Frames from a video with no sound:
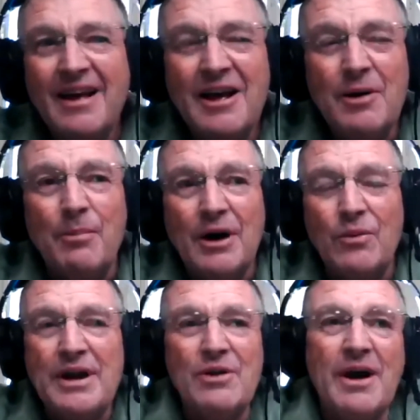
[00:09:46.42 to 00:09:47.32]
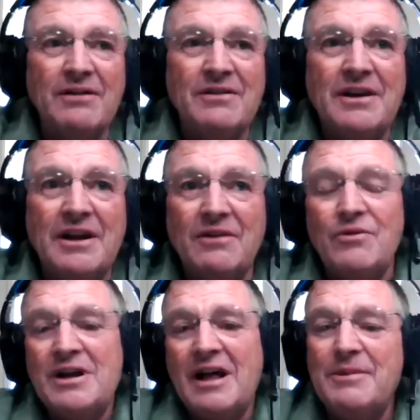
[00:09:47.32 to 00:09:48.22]
But we go out and
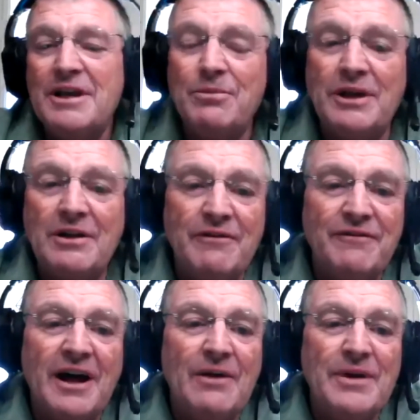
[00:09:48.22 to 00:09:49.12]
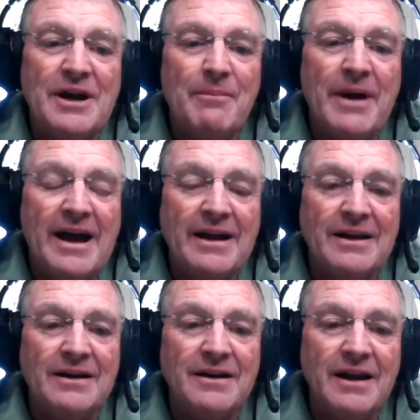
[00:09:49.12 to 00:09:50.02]
we climb in the airplane, we fly, and we come back,
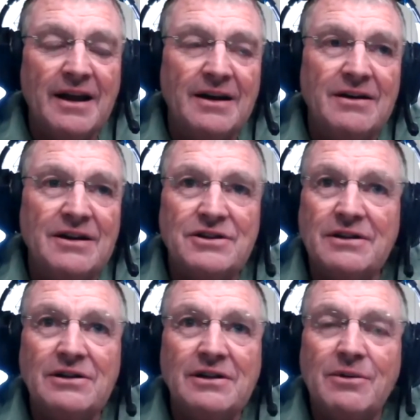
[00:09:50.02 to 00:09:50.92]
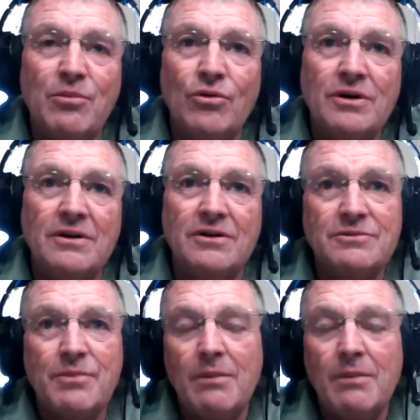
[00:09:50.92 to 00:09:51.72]
and it's a little airport, and there